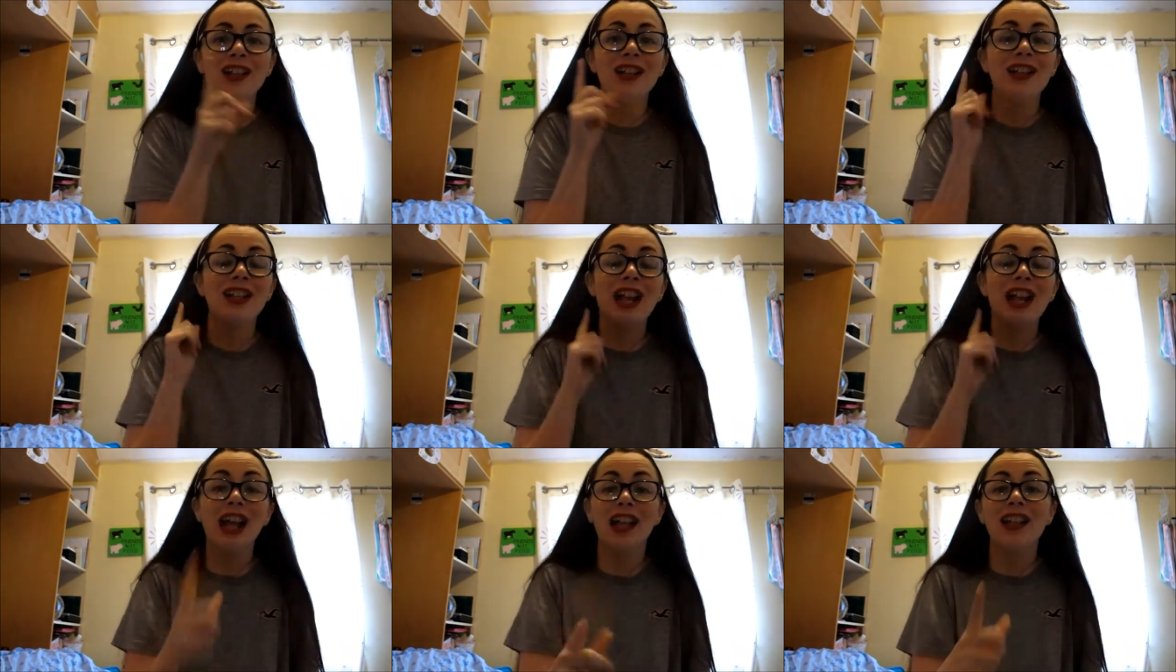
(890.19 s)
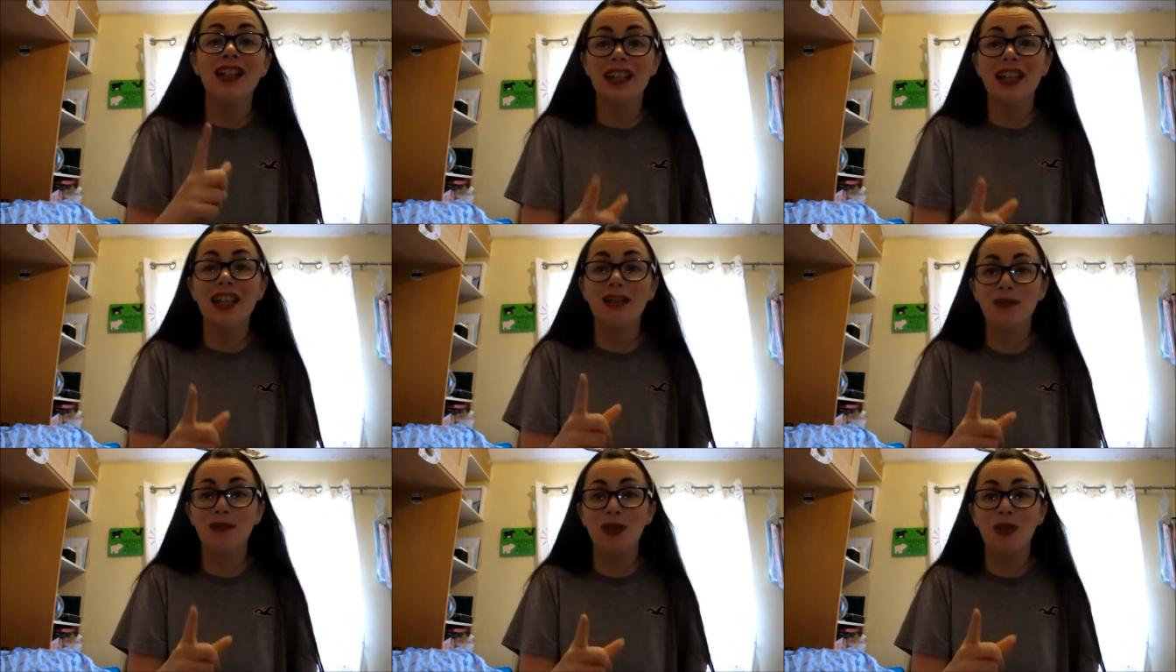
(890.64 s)
She has
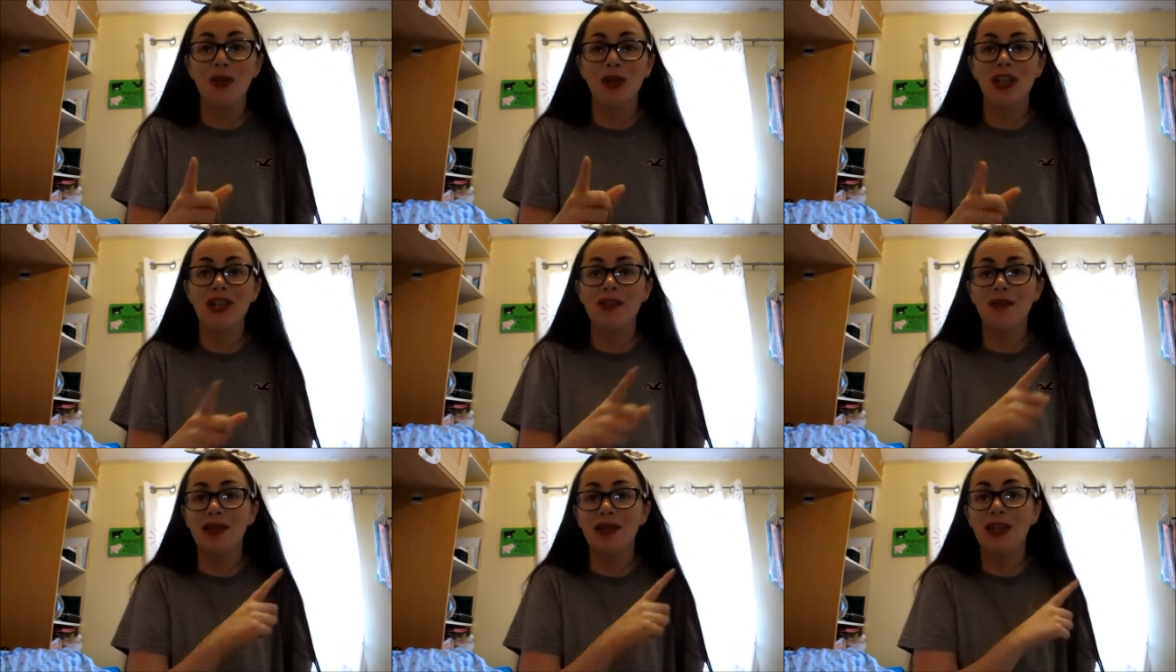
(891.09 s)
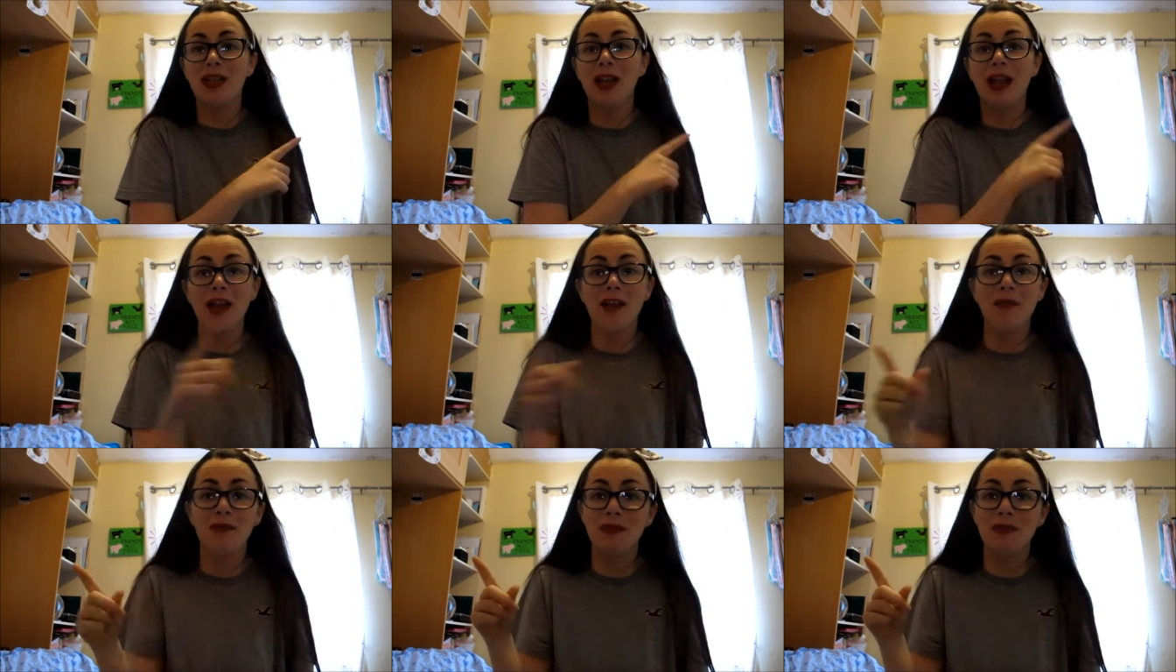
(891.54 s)
to give me Christmas
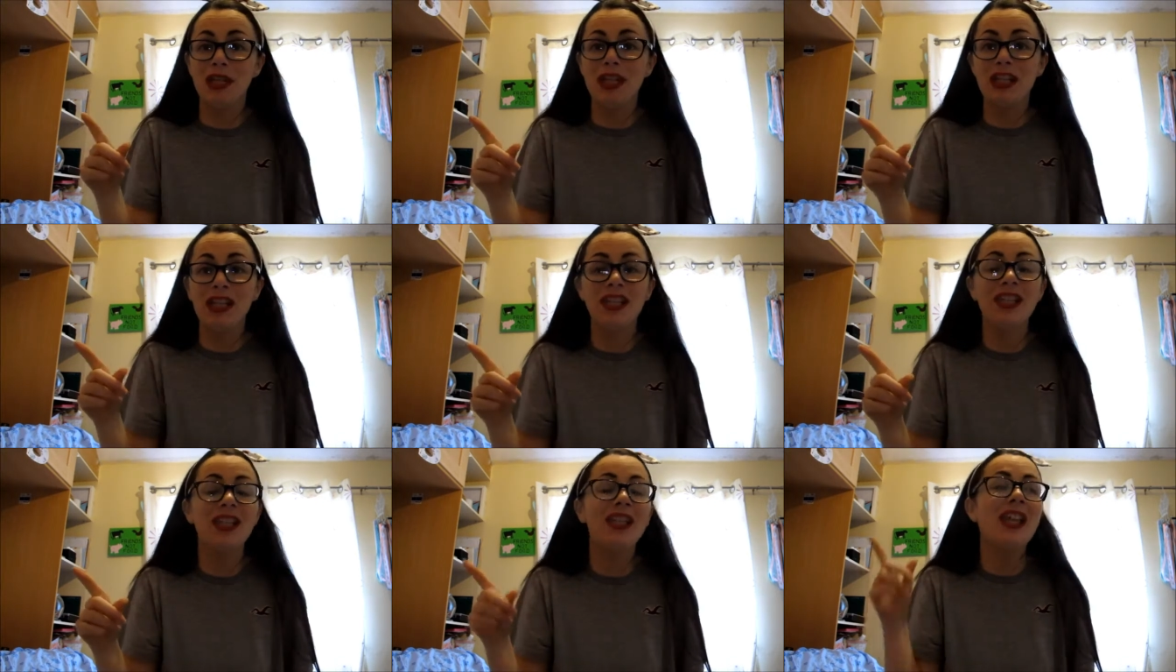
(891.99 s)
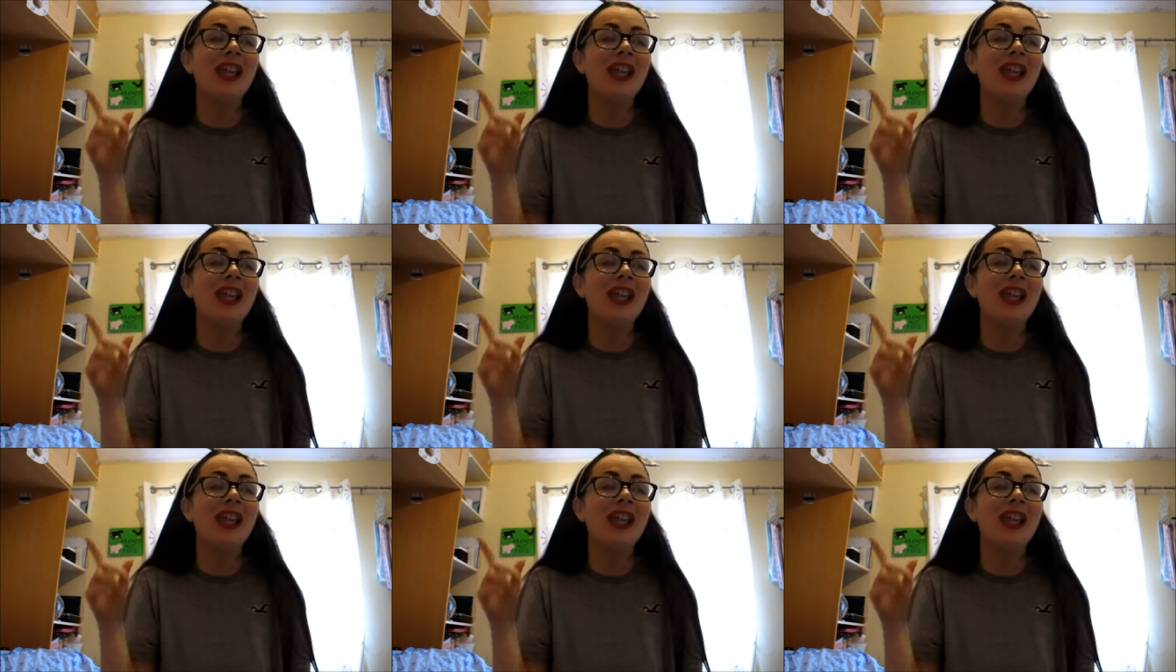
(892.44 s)
in peace.